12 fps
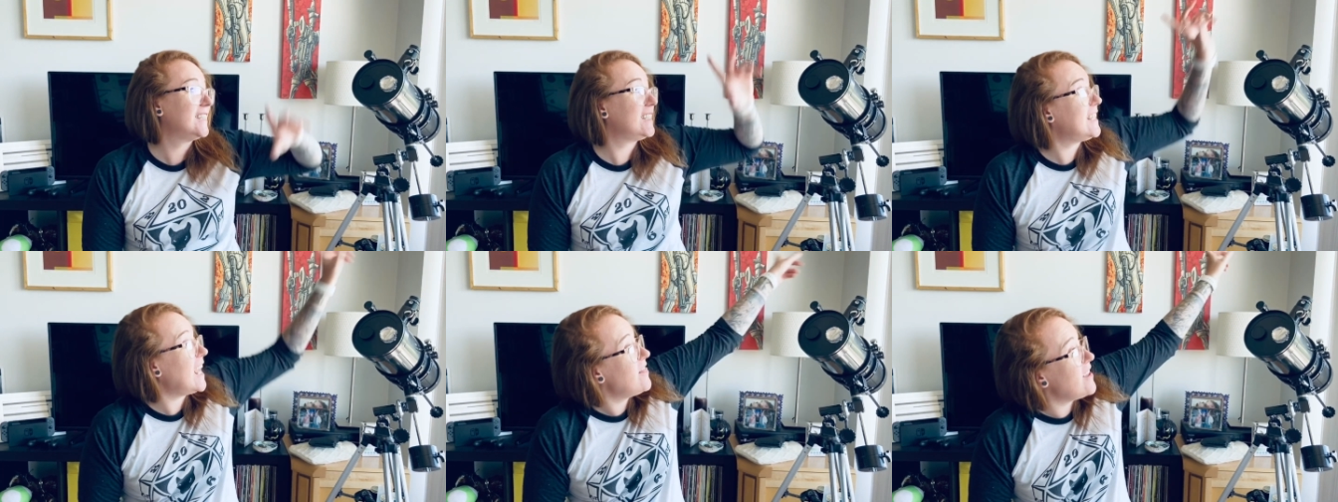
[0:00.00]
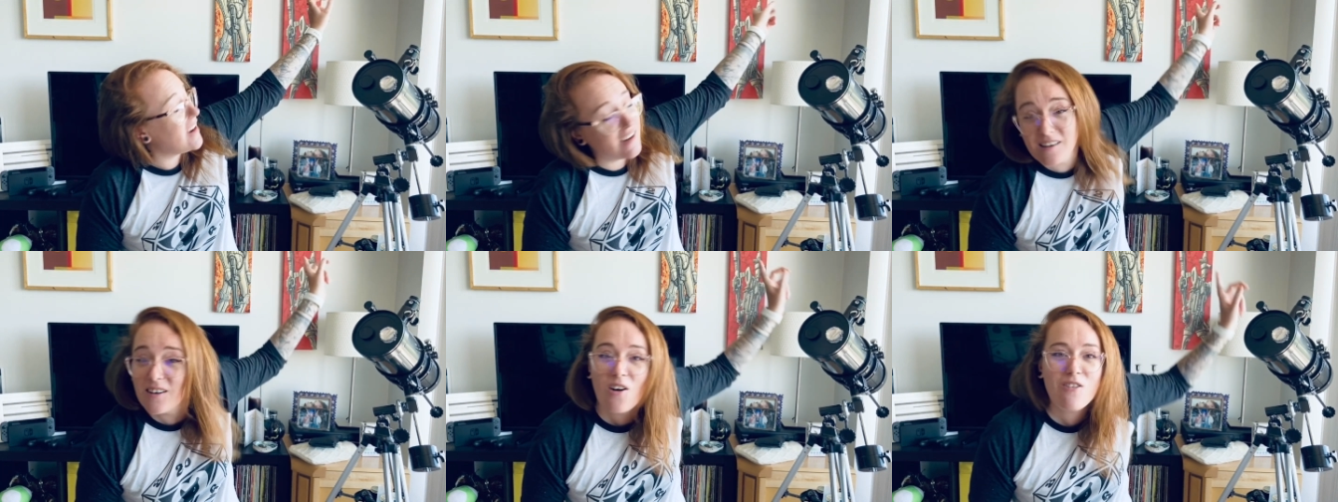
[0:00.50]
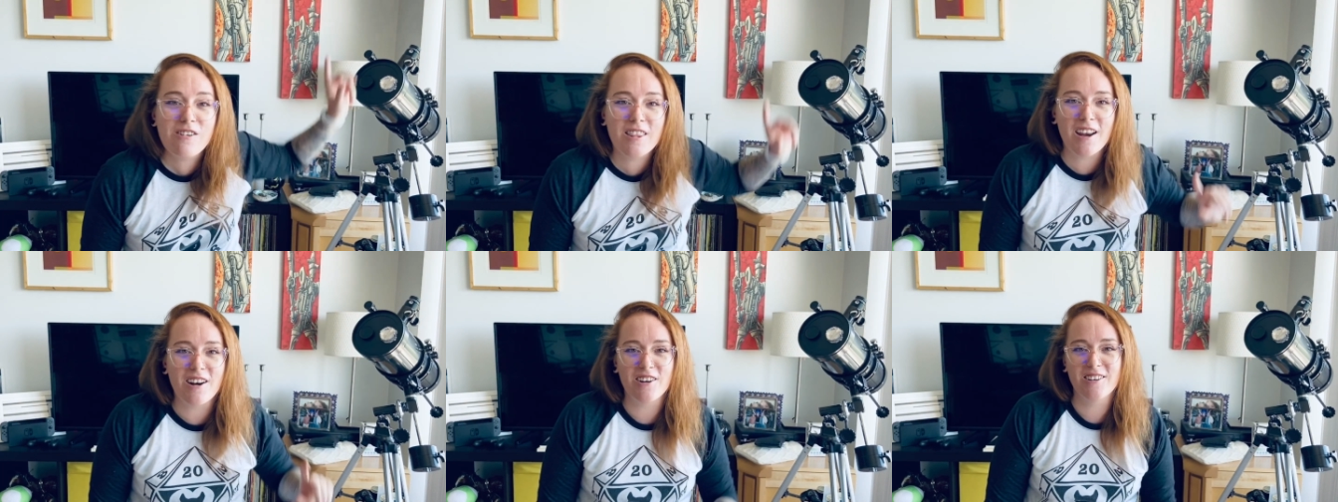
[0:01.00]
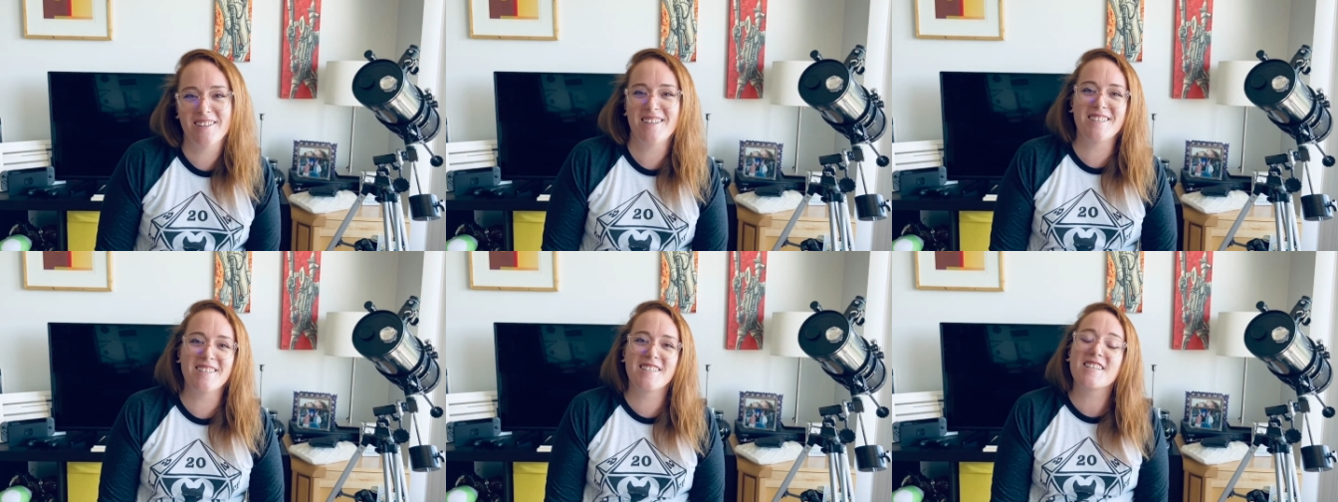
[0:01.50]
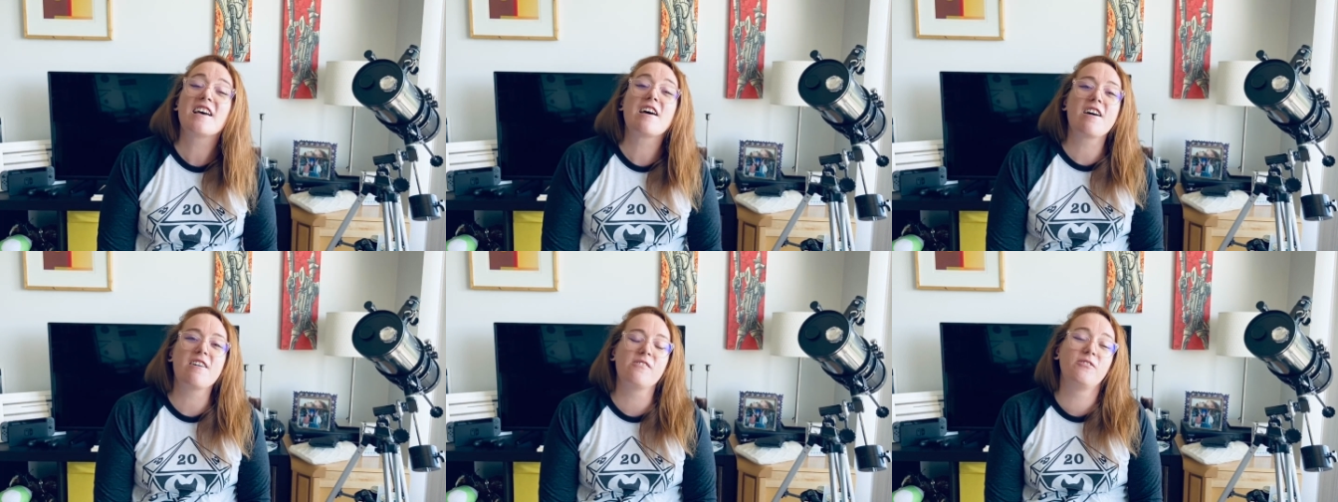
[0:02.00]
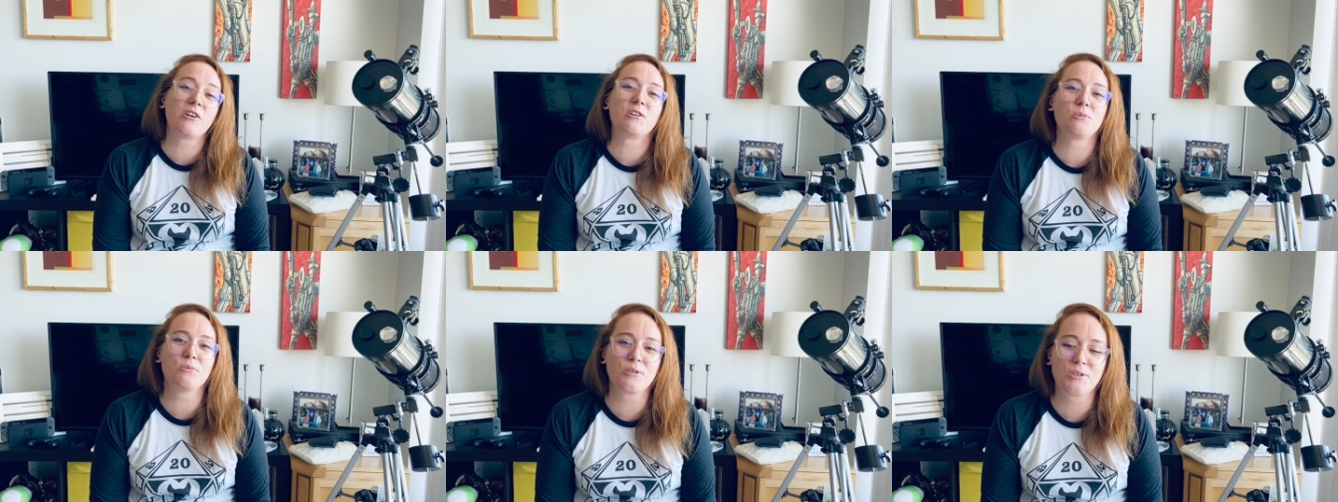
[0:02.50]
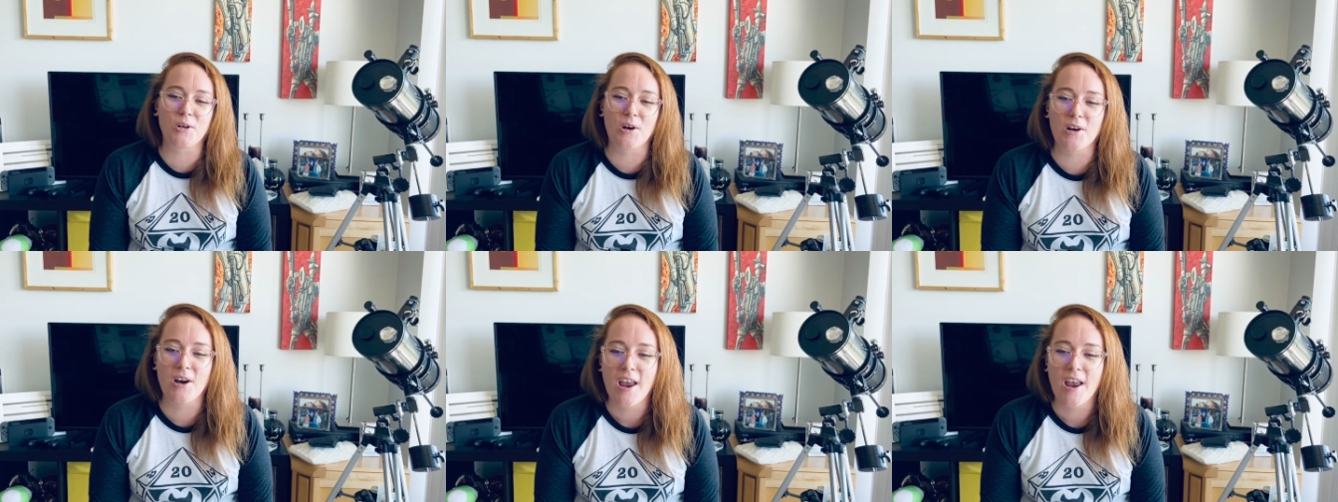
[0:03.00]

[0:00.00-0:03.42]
that thing over there, is a variable star.